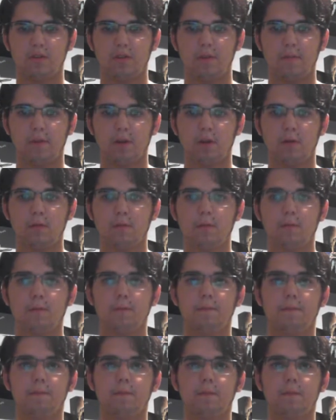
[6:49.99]
something.
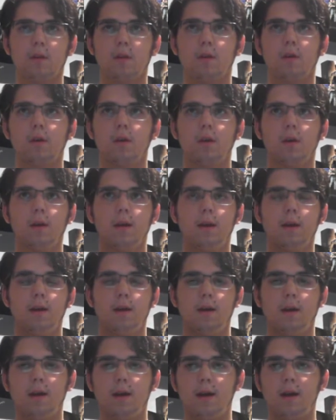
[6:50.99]

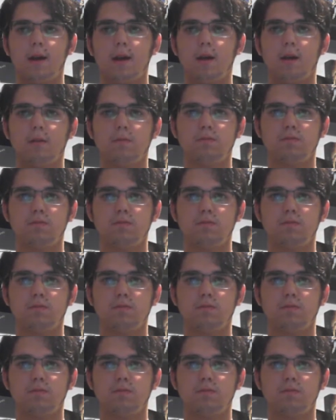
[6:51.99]
I